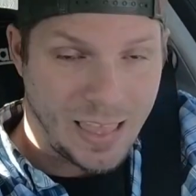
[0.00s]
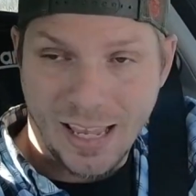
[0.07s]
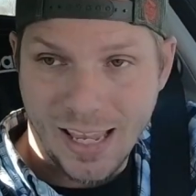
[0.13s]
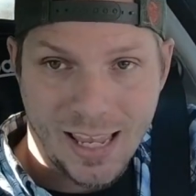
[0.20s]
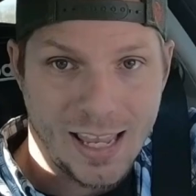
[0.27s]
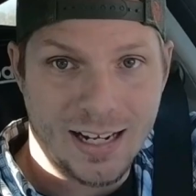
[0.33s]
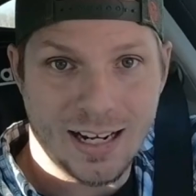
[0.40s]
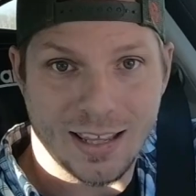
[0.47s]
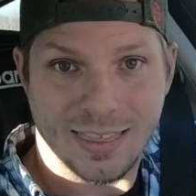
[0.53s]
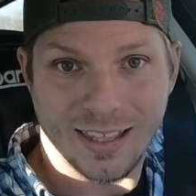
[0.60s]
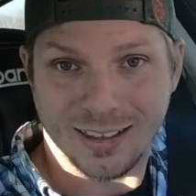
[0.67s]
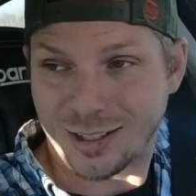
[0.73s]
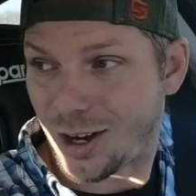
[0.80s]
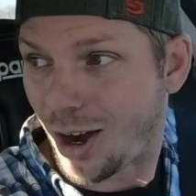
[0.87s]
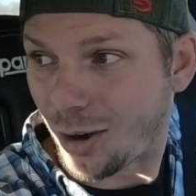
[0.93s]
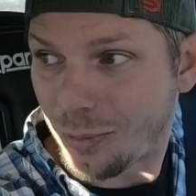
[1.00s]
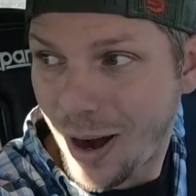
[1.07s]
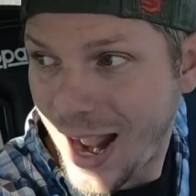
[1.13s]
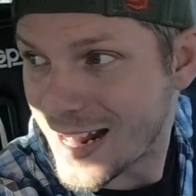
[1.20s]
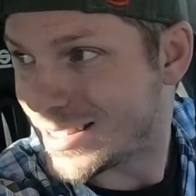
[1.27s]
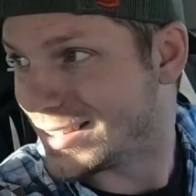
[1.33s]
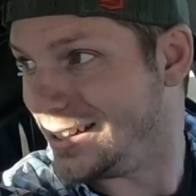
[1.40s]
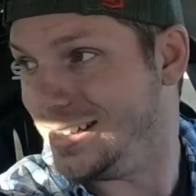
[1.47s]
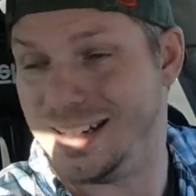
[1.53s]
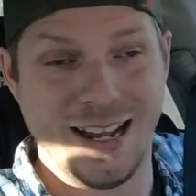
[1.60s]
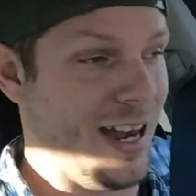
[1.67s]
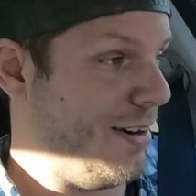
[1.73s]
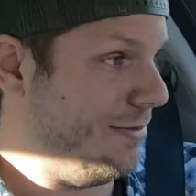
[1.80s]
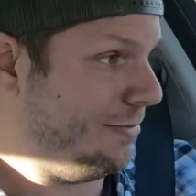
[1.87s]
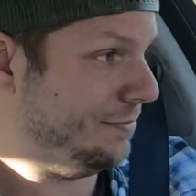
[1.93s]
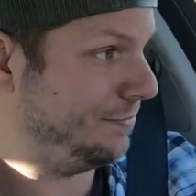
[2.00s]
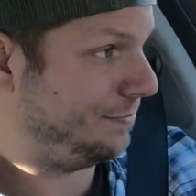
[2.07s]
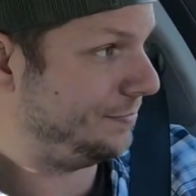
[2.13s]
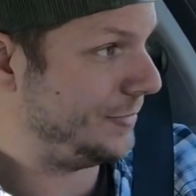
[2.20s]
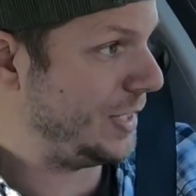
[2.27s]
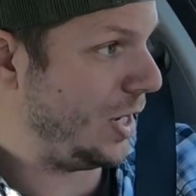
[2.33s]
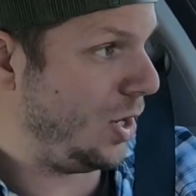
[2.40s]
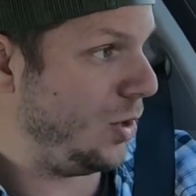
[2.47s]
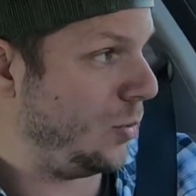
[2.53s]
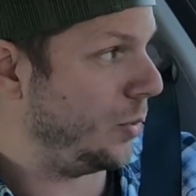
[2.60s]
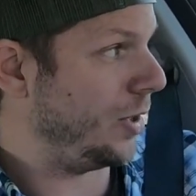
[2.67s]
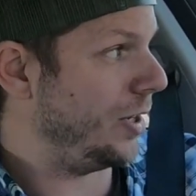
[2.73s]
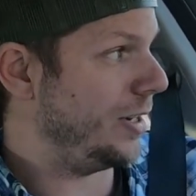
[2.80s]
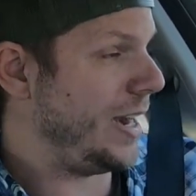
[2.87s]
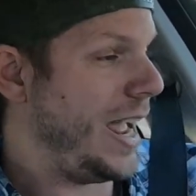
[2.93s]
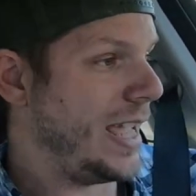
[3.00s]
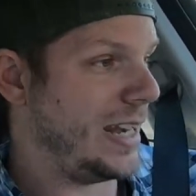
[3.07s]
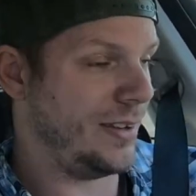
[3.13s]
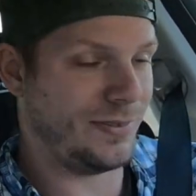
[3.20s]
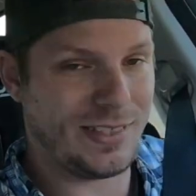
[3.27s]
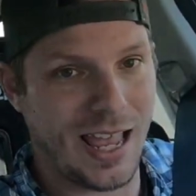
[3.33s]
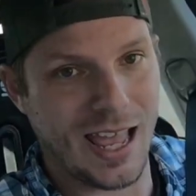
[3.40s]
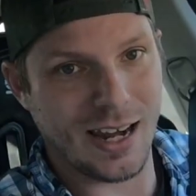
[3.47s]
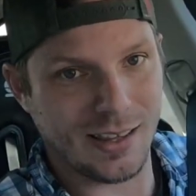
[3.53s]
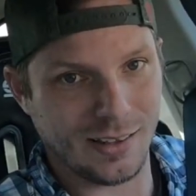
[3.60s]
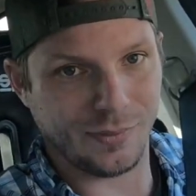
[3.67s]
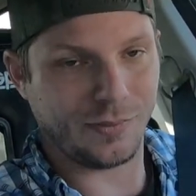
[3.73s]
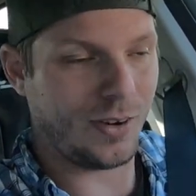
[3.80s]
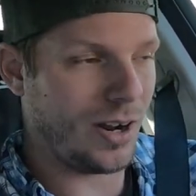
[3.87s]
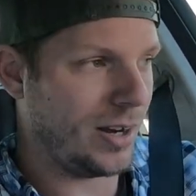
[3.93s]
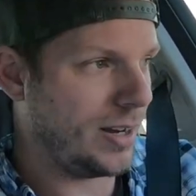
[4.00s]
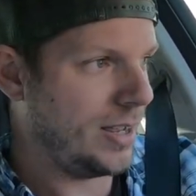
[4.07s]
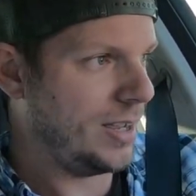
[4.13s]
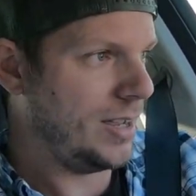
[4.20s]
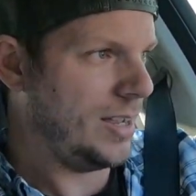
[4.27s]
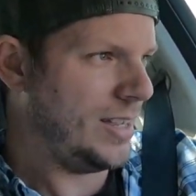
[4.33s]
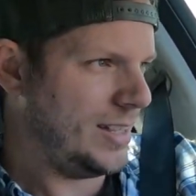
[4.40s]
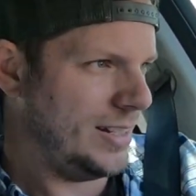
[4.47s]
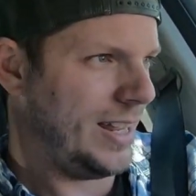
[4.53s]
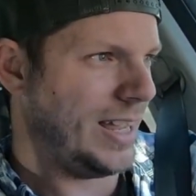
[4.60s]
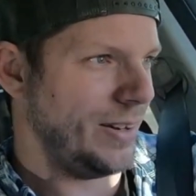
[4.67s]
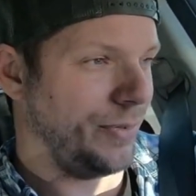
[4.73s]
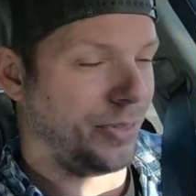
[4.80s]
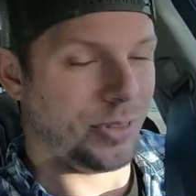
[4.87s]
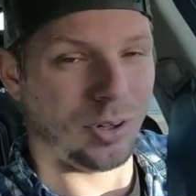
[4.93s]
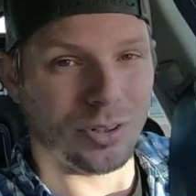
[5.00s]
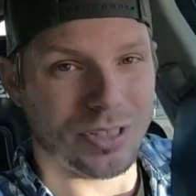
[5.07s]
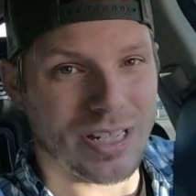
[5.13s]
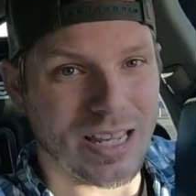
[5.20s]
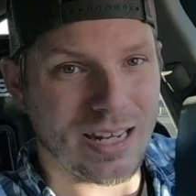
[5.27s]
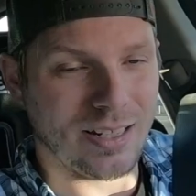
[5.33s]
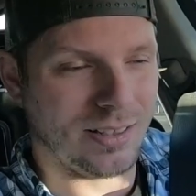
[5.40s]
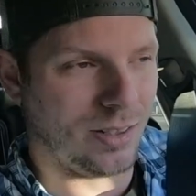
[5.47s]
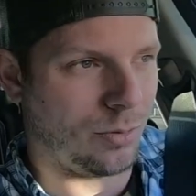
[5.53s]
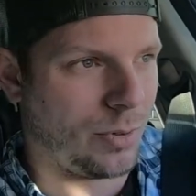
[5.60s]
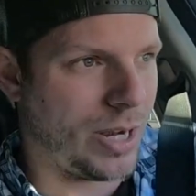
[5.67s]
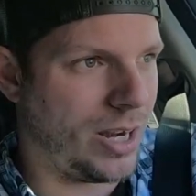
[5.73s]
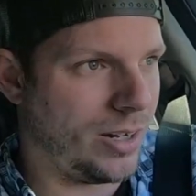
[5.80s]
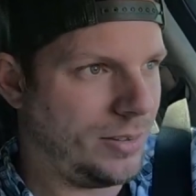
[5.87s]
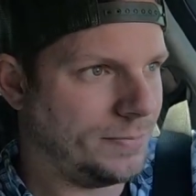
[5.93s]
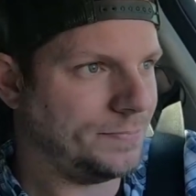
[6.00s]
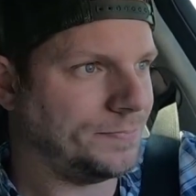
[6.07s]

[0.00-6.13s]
and I think the car rides good now. So we're negative ten in the front, negative thirteen in the rear.